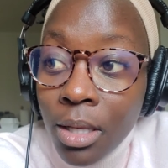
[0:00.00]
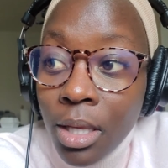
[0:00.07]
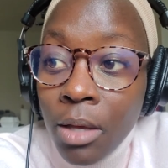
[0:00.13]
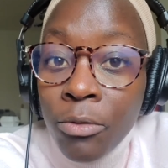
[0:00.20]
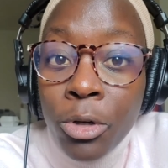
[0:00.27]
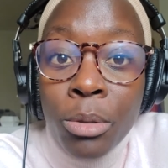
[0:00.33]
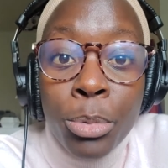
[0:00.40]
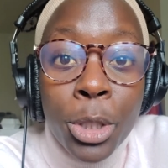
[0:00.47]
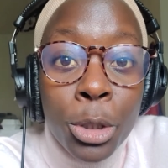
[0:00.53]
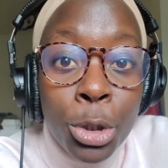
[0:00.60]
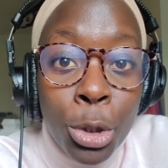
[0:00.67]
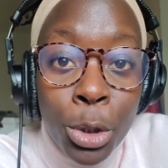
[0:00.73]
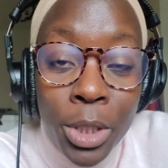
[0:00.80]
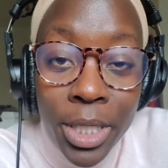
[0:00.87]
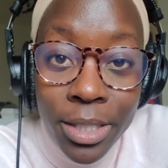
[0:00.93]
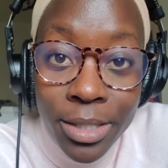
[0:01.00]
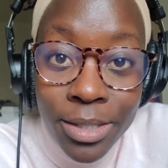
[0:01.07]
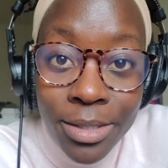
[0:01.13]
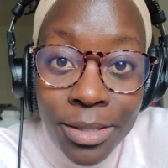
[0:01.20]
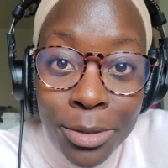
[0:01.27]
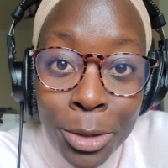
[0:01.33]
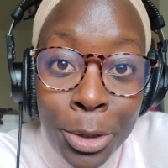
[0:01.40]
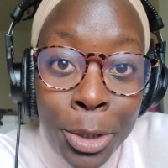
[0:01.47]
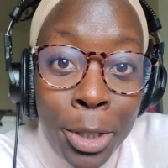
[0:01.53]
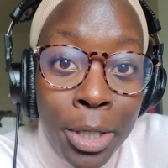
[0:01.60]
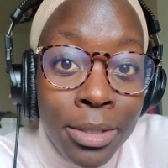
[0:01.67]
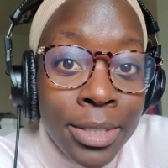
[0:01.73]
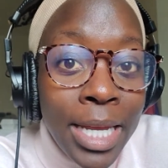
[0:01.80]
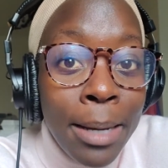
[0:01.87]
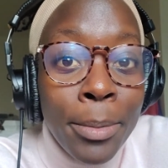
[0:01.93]
If you're a print journalist,
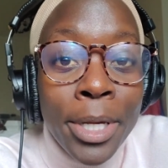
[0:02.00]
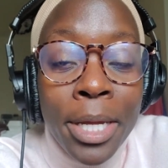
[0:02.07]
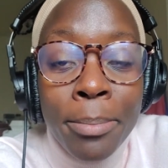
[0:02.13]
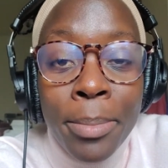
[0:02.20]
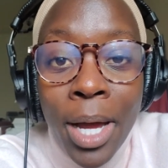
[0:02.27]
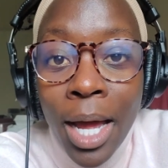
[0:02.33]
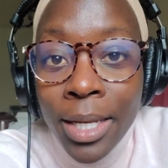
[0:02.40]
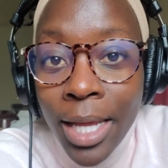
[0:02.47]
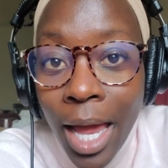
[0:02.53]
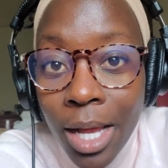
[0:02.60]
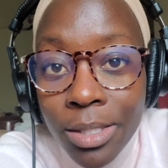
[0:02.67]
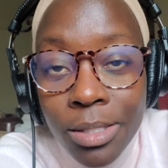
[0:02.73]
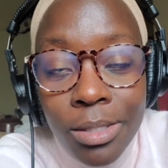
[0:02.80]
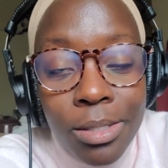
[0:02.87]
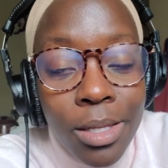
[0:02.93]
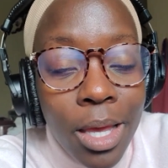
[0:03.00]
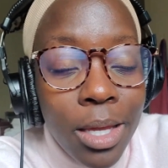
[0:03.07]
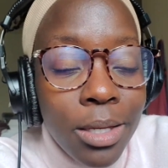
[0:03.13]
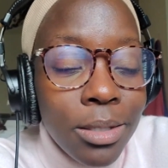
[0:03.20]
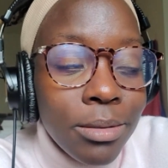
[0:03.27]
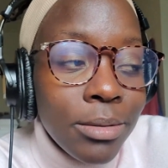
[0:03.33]
you're dabbling in podcasts. Like,